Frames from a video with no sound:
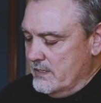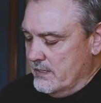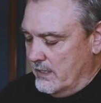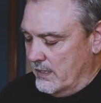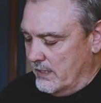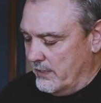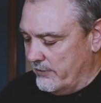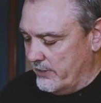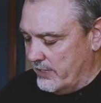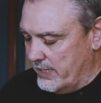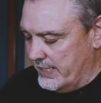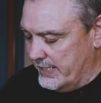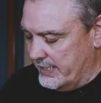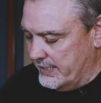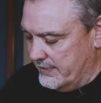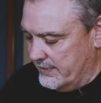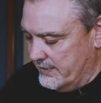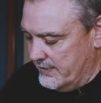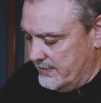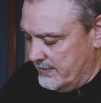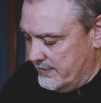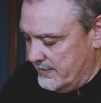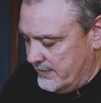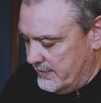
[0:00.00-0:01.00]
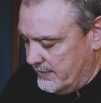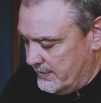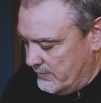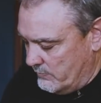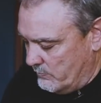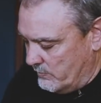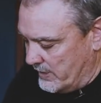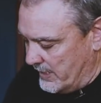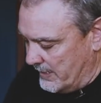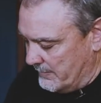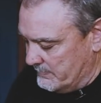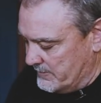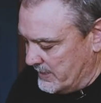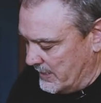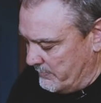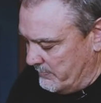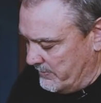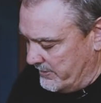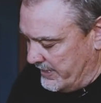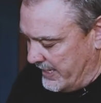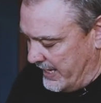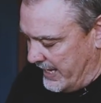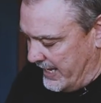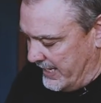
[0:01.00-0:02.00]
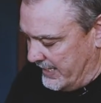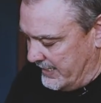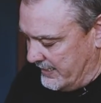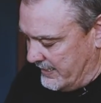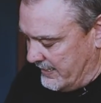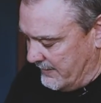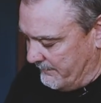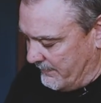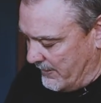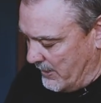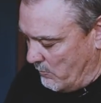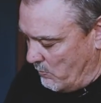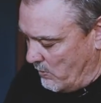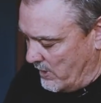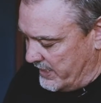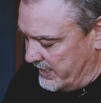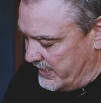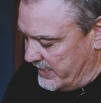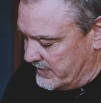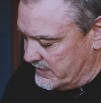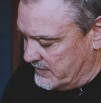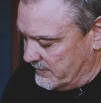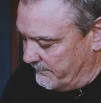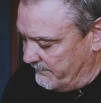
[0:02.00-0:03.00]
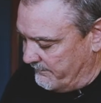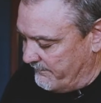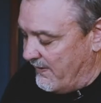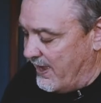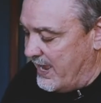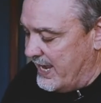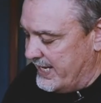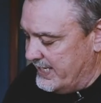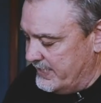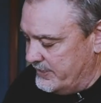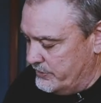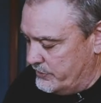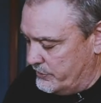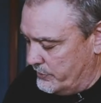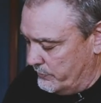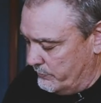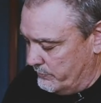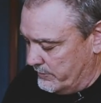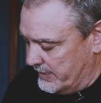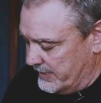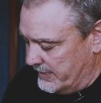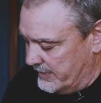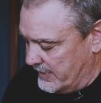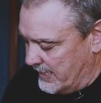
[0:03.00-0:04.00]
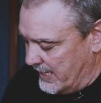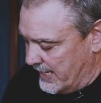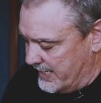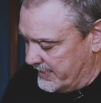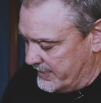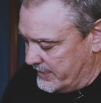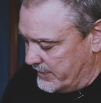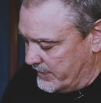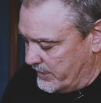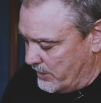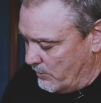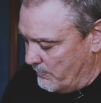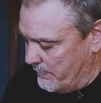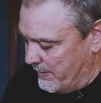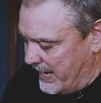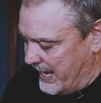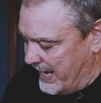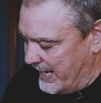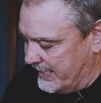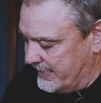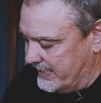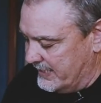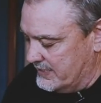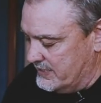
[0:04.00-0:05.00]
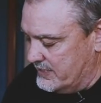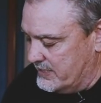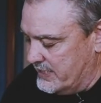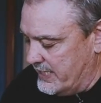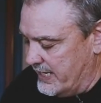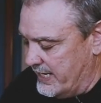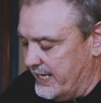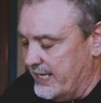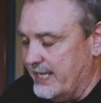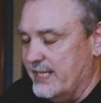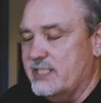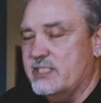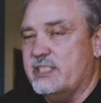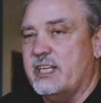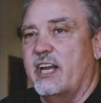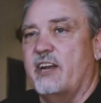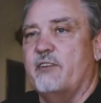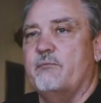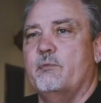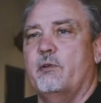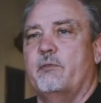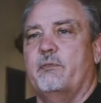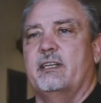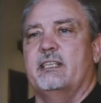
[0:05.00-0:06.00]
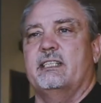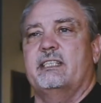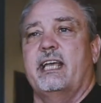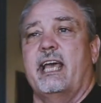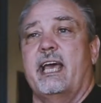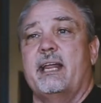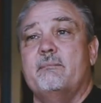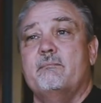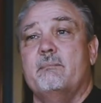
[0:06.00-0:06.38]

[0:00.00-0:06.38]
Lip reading: All right. When I'm done with that, if I wanted it to fine tune it, I could go back and say, instead of moving 10